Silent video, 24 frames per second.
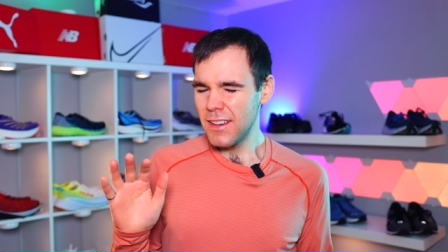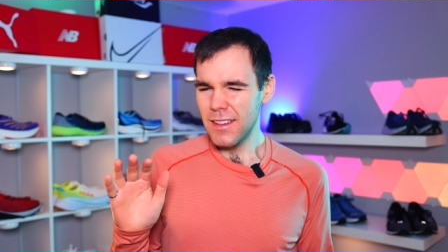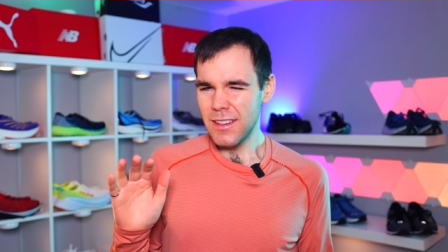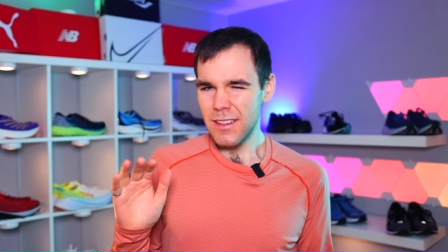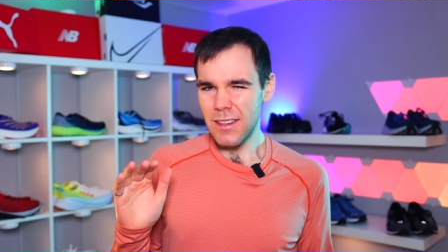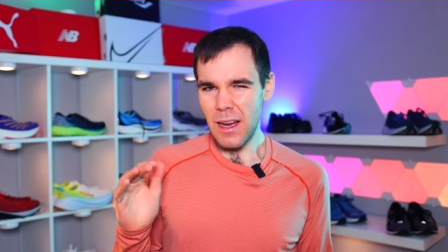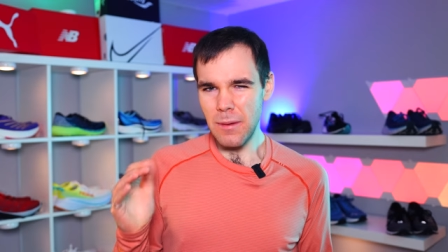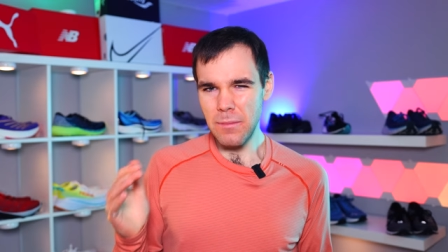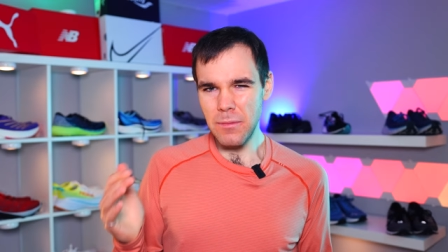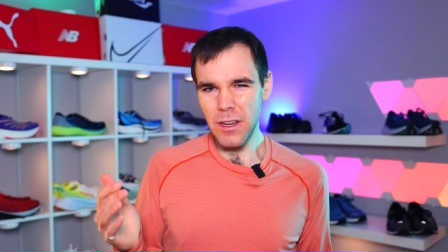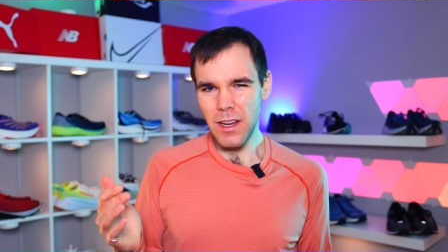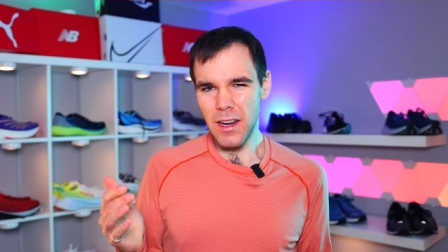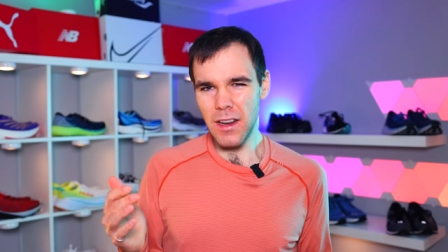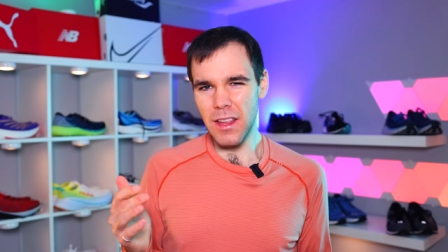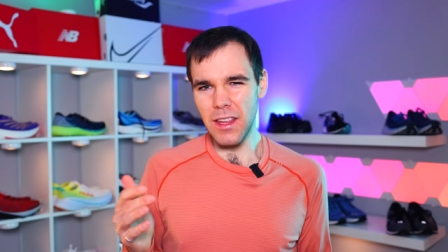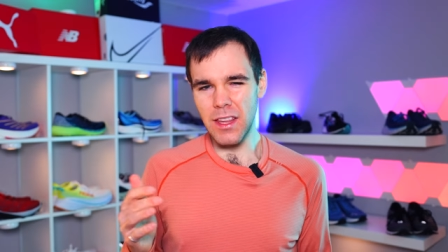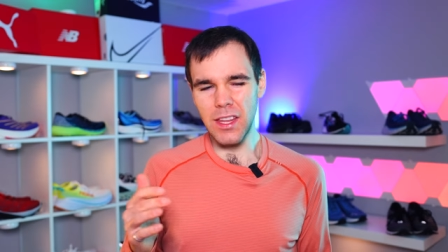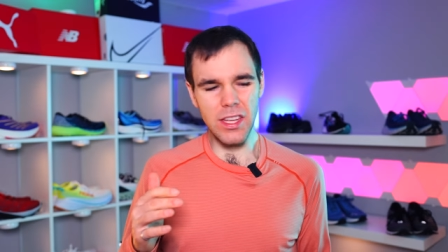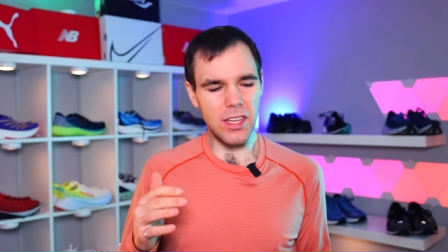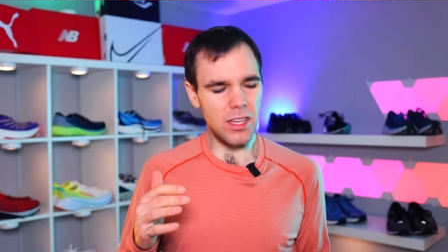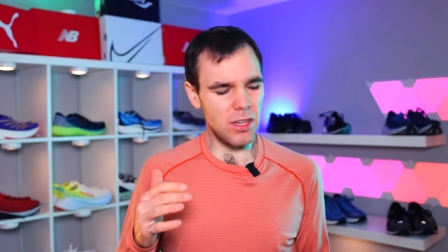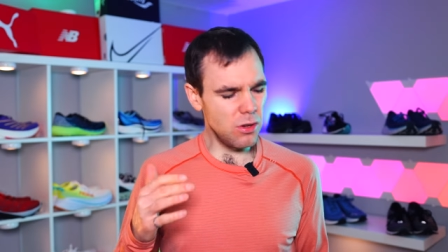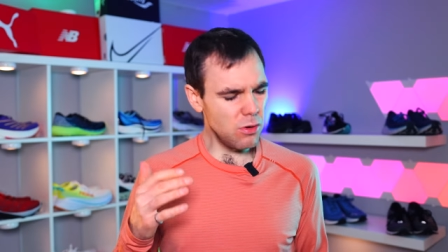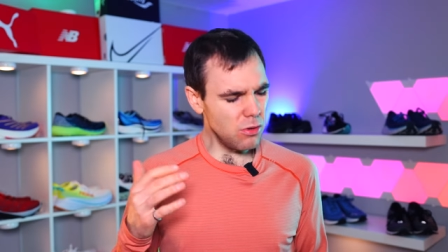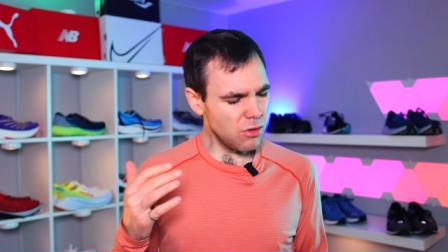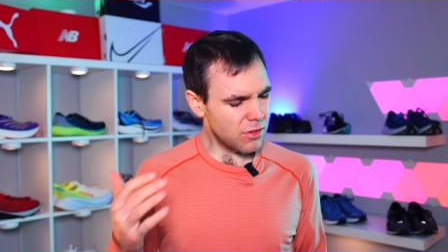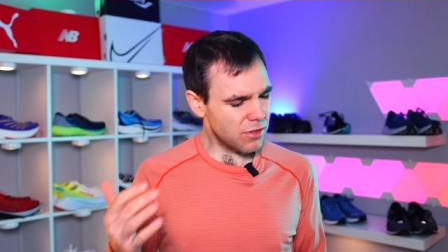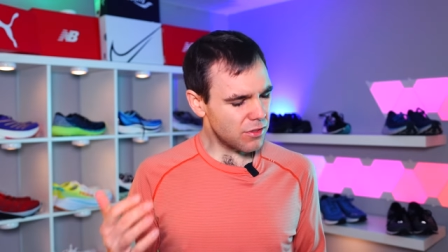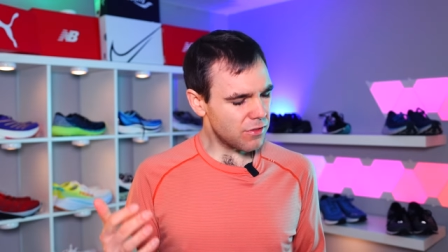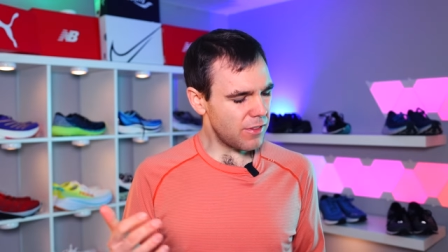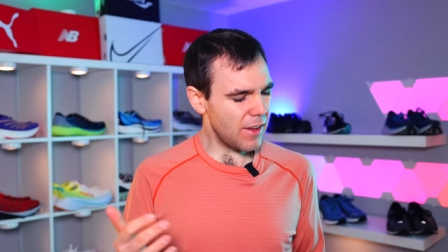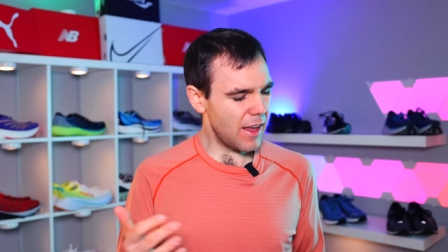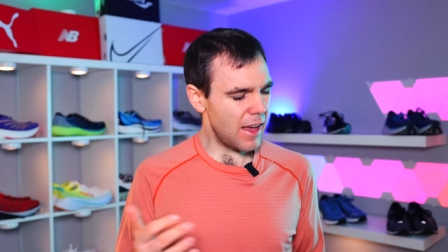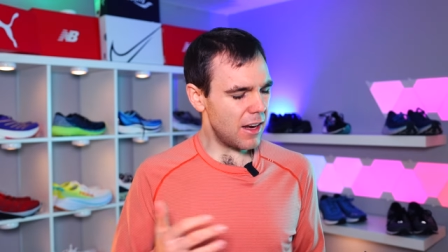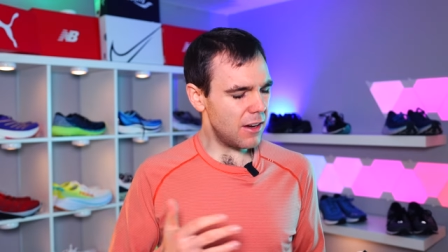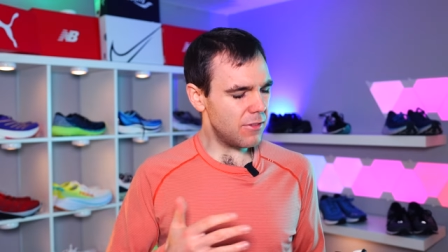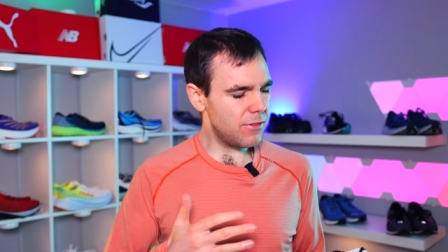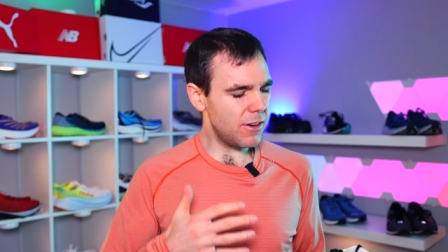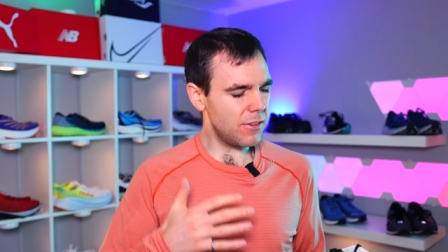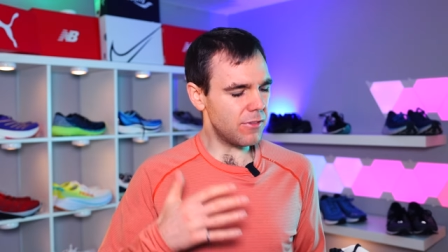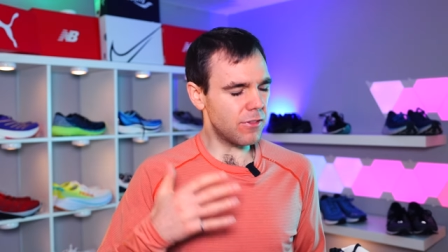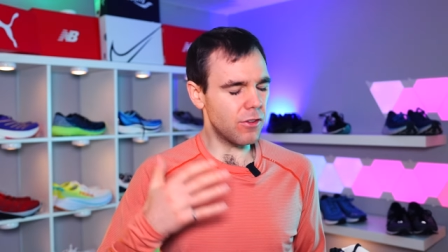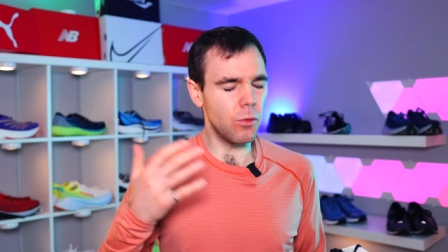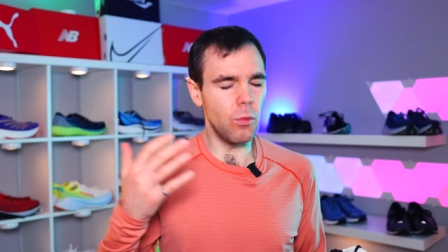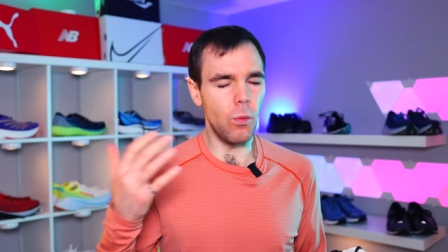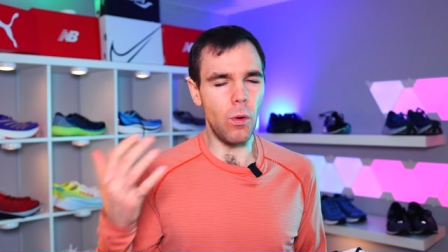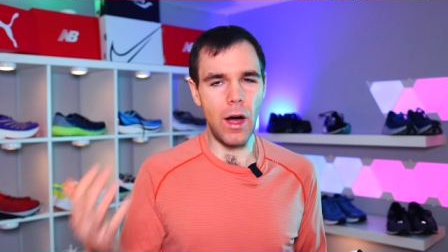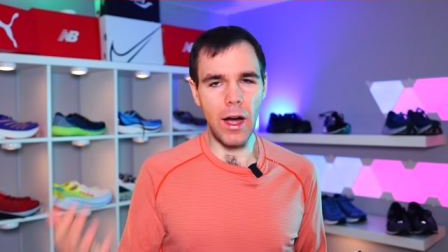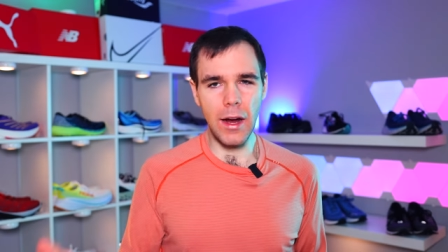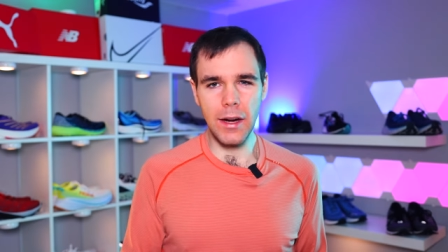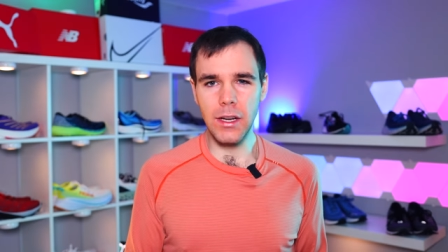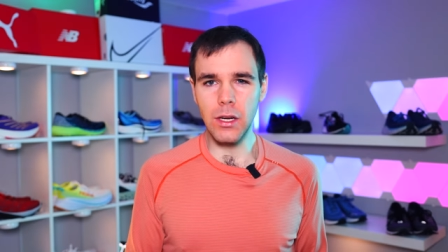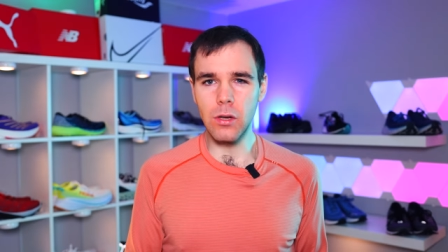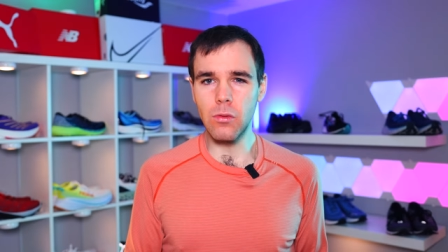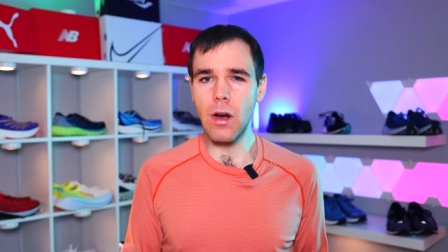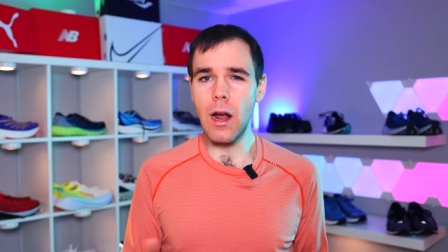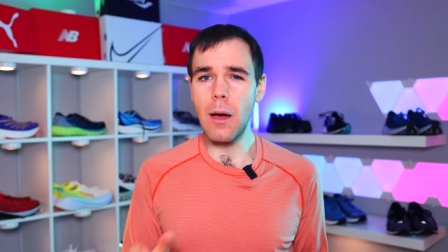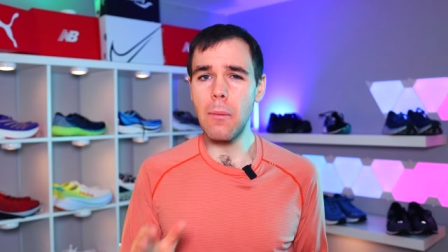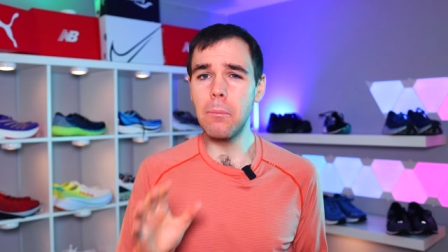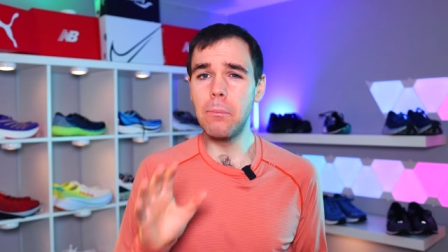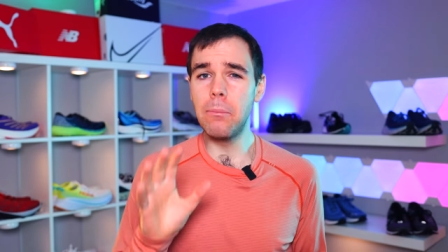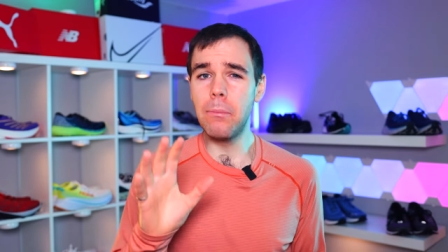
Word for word: I'm not a huge fan of it for walking around,